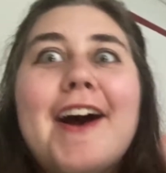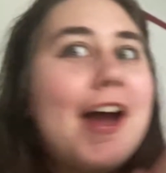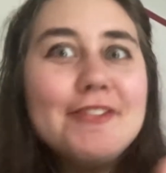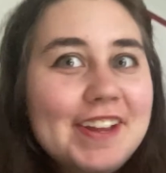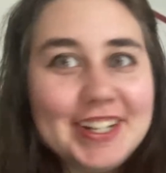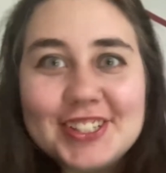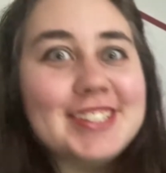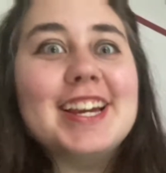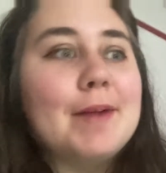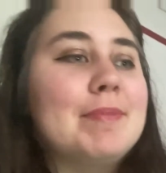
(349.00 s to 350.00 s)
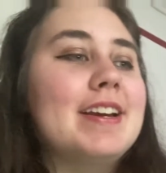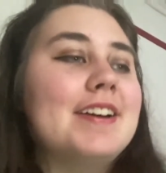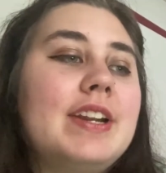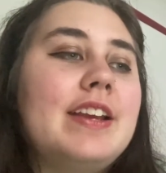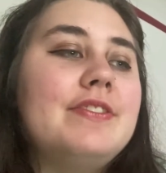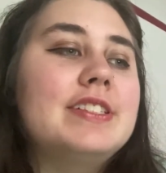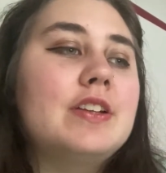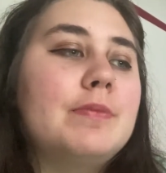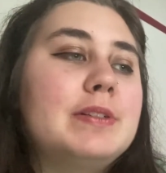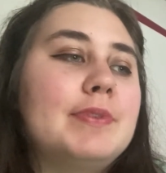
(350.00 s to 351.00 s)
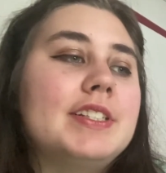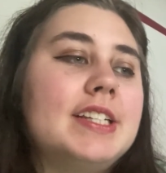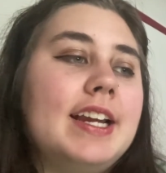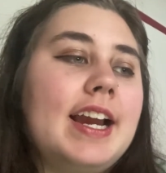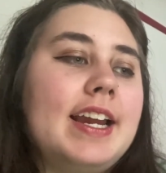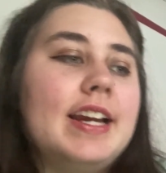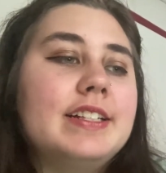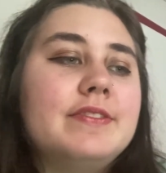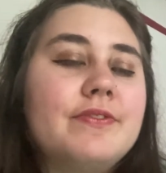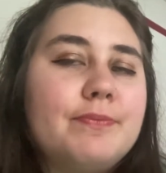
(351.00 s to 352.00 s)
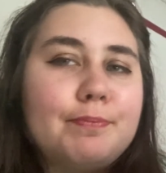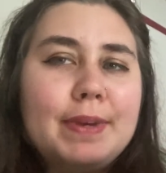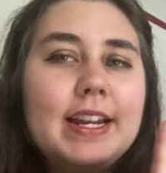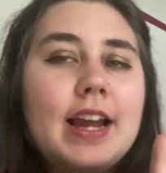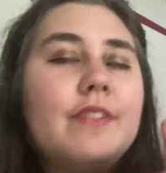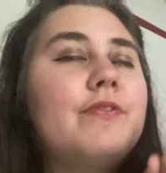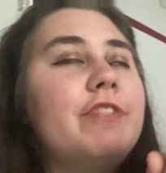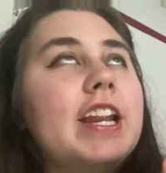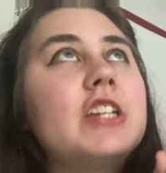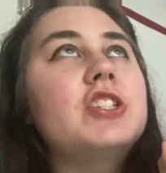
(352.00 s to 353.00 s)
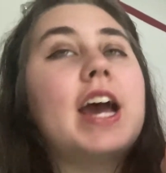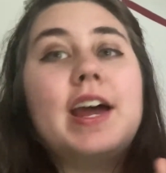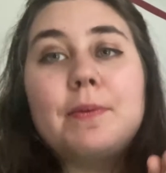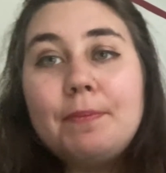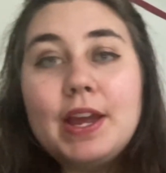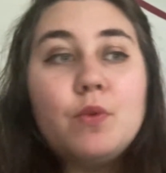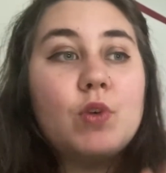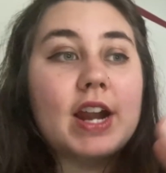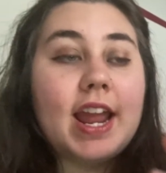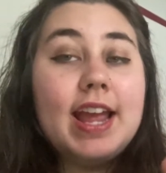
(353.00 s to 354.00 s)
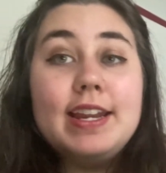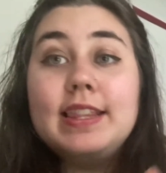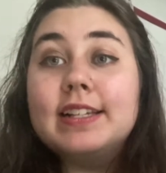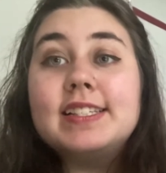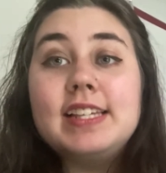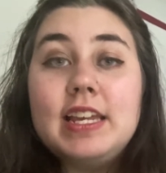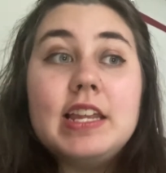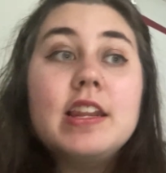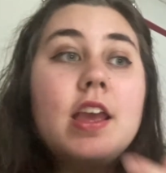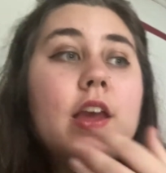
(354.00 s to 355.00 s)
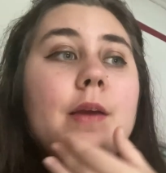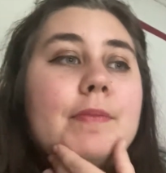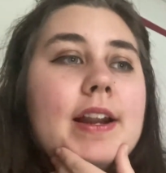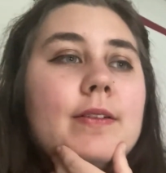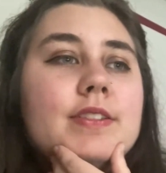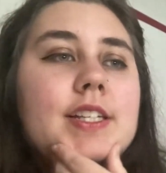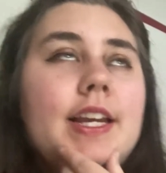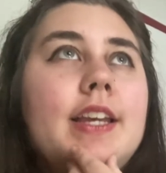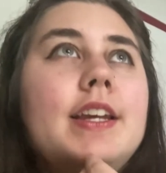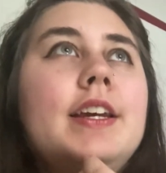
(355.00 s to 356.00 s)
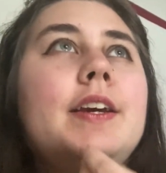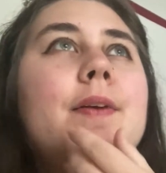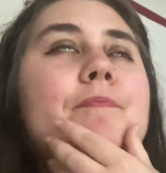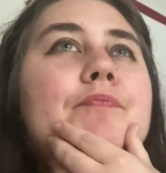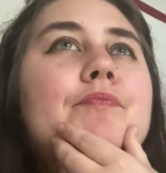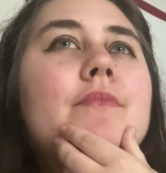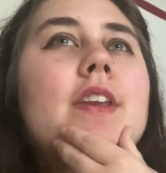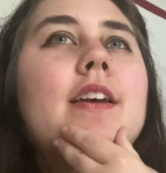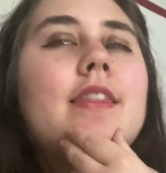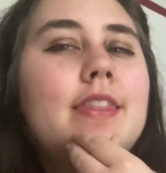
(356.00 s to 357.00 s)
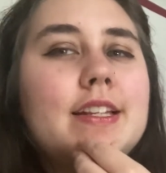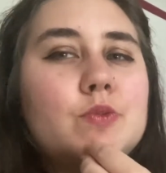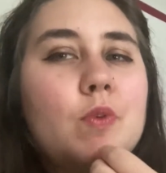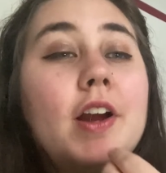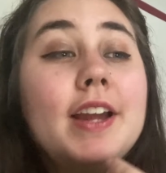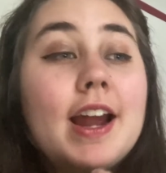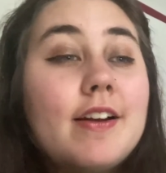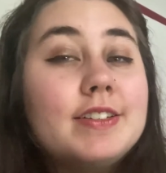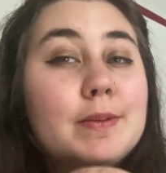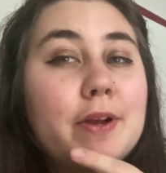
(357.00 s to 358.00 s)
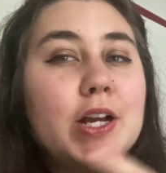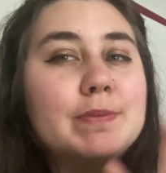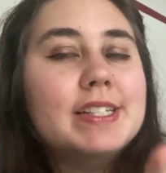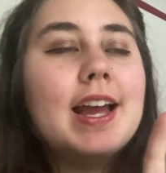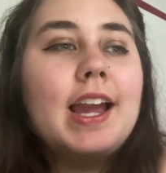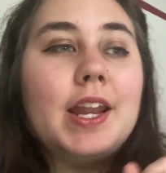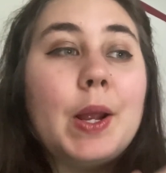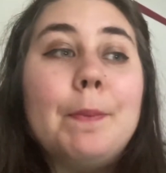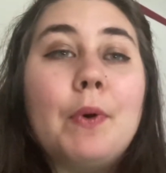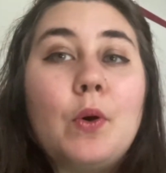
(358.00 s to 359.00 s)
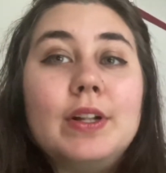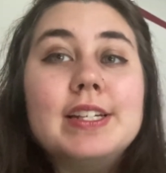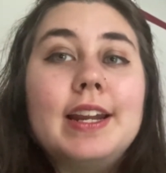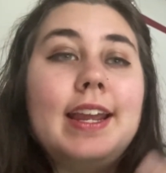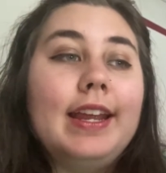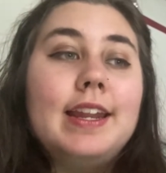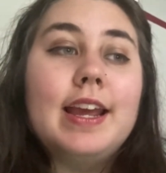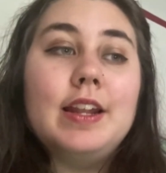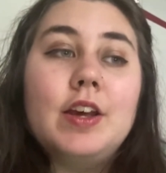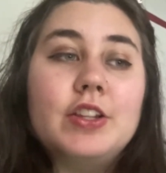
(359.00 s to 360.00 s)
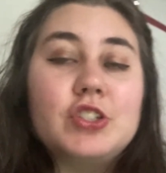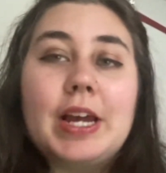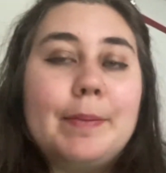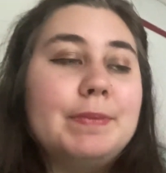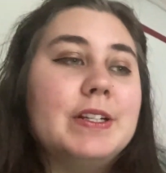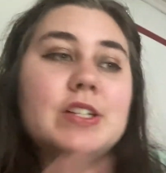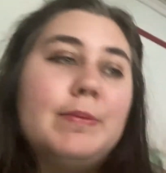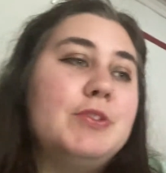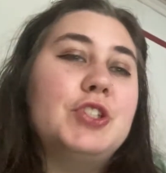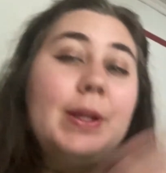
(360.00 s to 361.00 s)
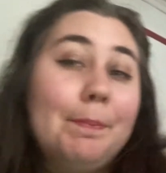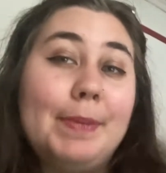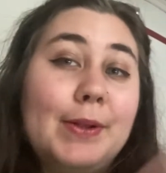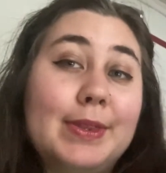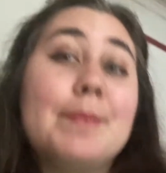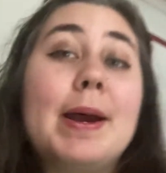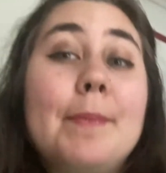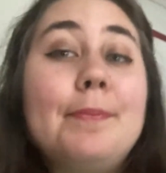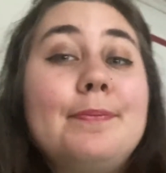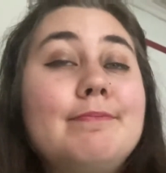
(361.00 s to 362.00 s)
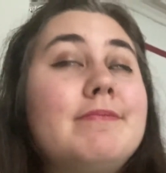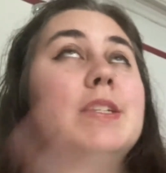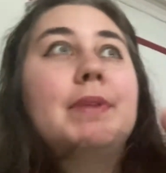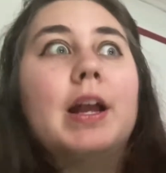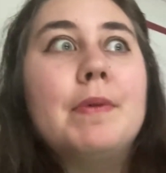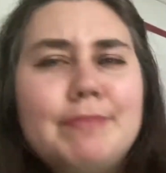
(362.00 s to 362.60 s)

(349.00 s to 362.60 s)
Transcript: I finished the chapter. When I stopped sprinting, I finished at a bit where I ended the scene, but I was like, this one character becomes kind of important in another chapter, so I'm just going to build them up to become a